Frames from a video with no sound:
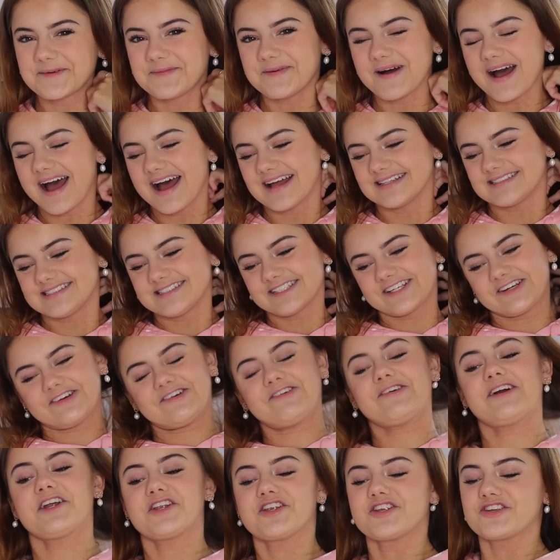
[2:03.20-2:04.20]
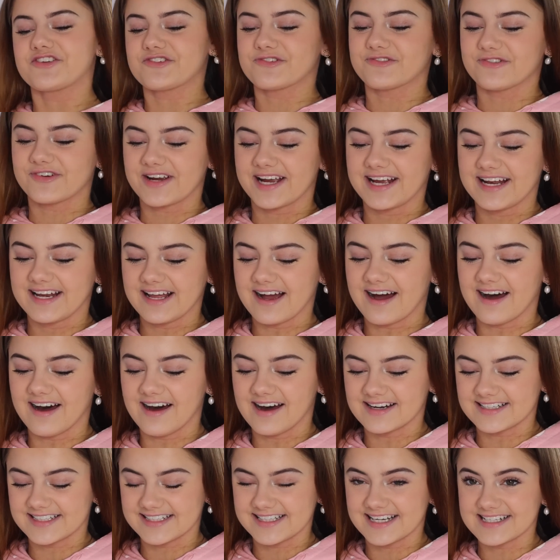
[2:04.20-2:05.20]
prepared to cringe really
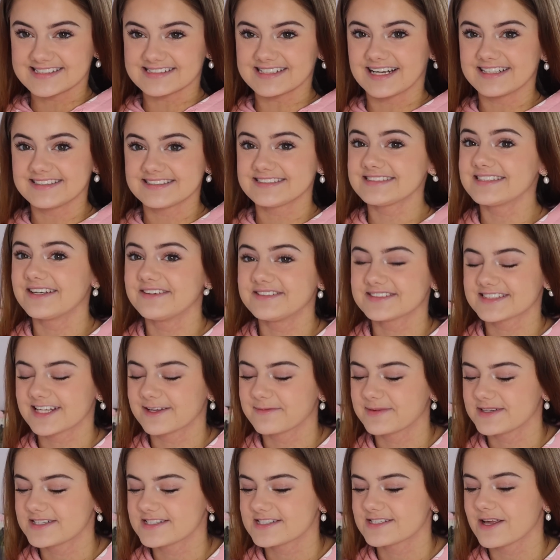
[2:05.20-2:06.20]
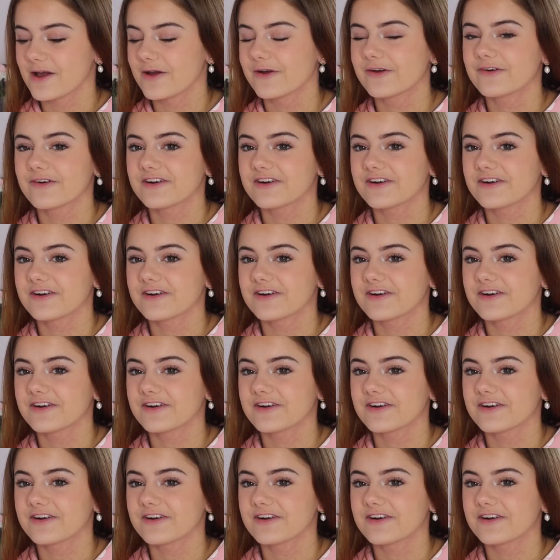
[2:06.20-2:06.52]
hard at this. I just know it's gonna be so